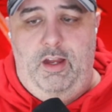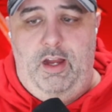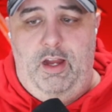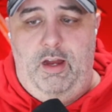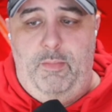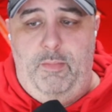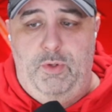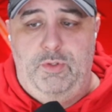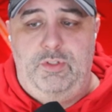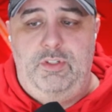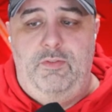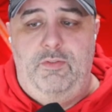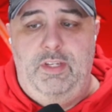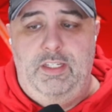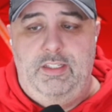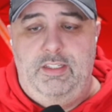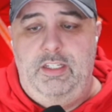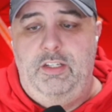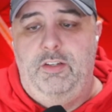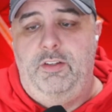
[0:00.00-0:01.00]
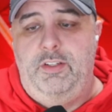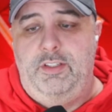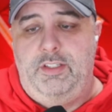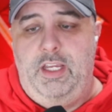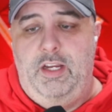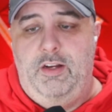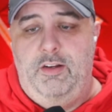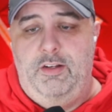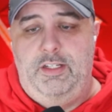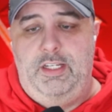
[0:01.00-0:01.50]
Most of his deal is
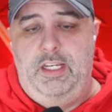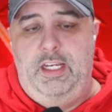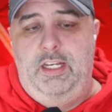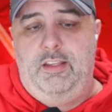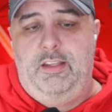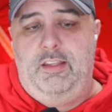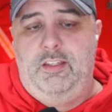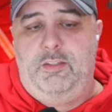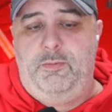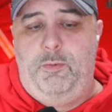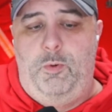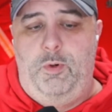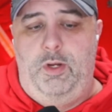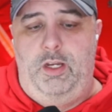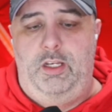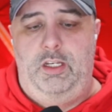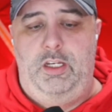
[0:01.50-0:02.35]
guaranteed at this point.